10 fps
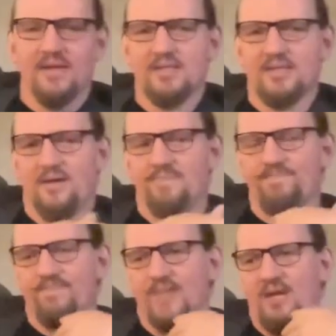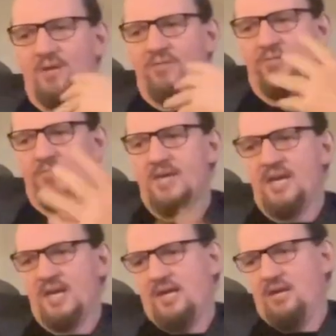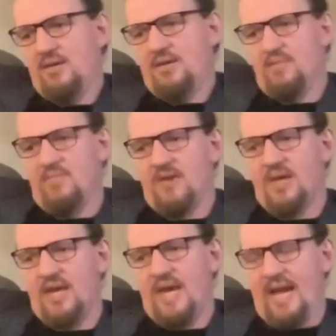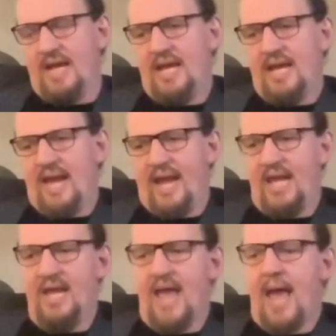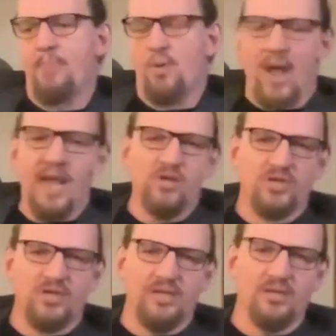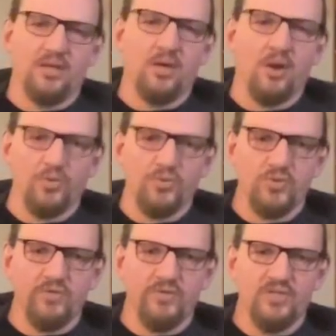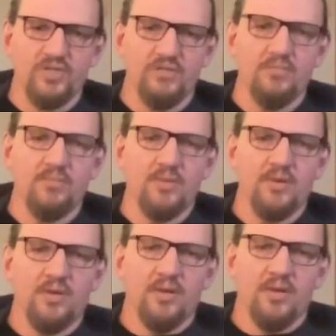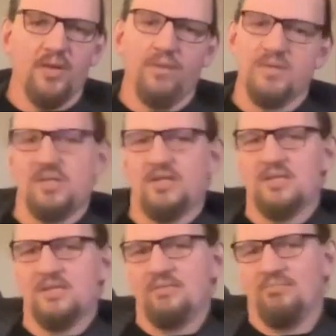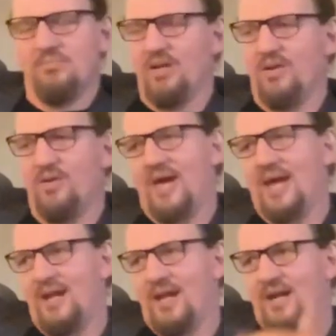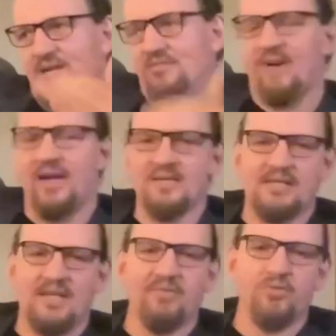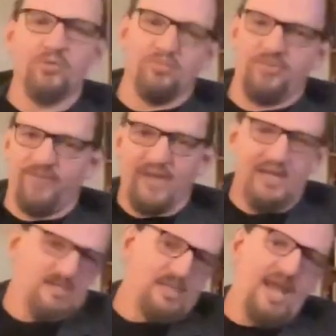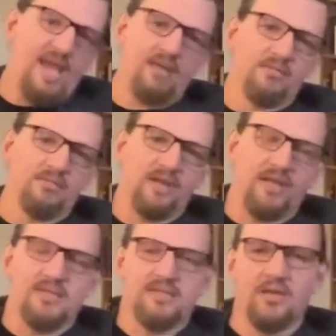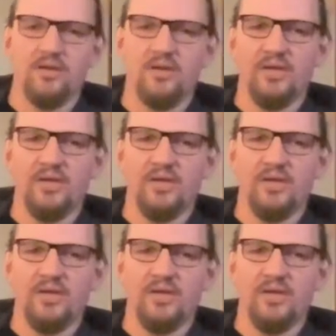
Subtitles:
So, for me, any aberration in the culture of a gym, is at an advanced level feeds down. And so,